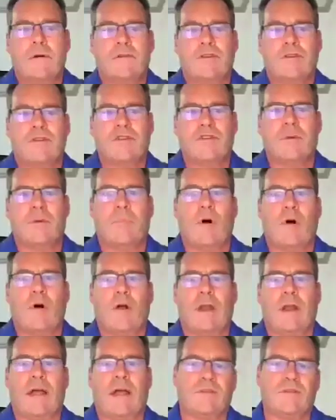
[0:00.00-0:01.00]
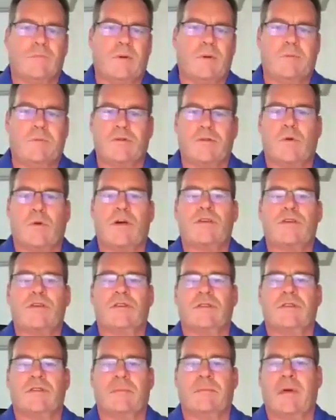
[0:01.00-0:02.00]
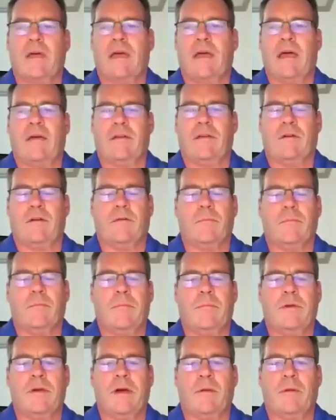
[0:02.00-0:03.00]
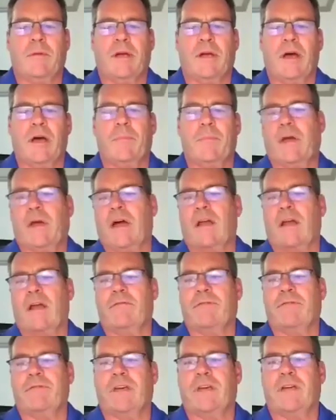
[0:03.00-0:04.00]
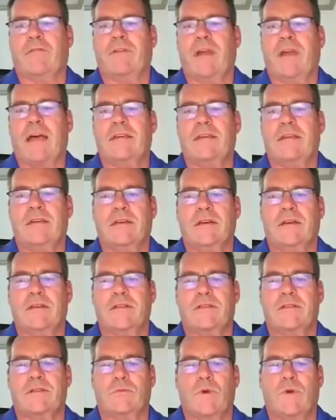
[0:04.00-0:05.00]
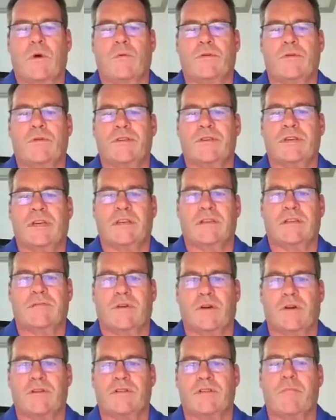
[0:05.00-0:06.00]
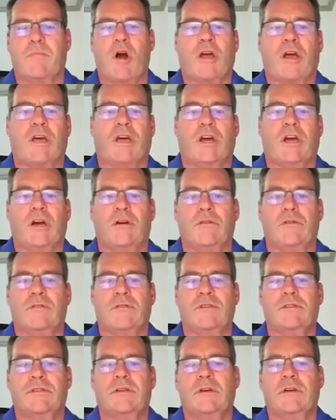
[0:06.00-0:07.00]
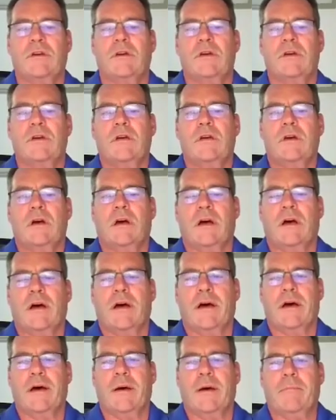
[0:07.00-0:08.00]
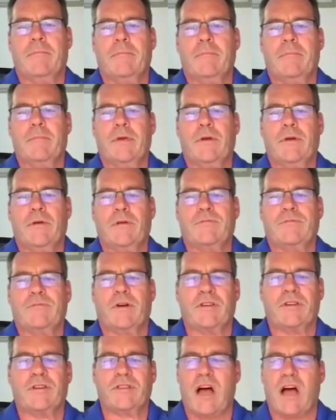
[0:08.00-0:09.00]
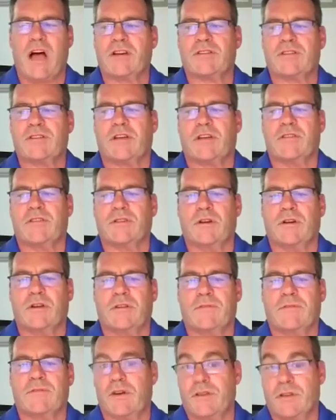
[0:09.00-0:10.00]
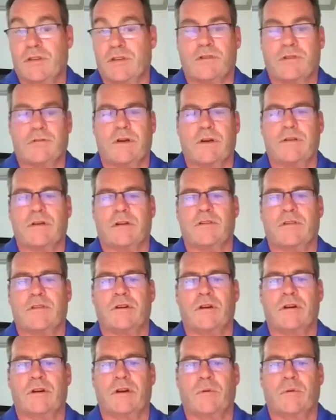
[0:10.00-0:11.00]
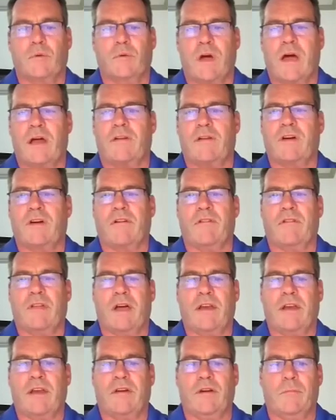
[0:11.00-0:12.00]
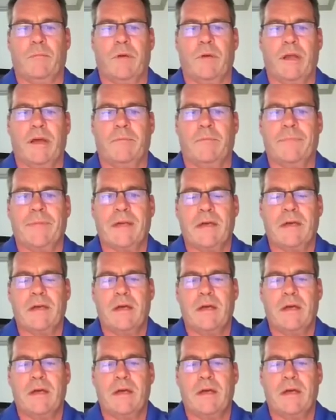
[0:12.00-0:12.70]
just jump on and answer people's questions that may be coming up, and kind of give an idea as to what we're seeing as far as the market goes. As far as stocks are concerned, as far as interest rates are concerned, and we'll kind of cover that here in a minute.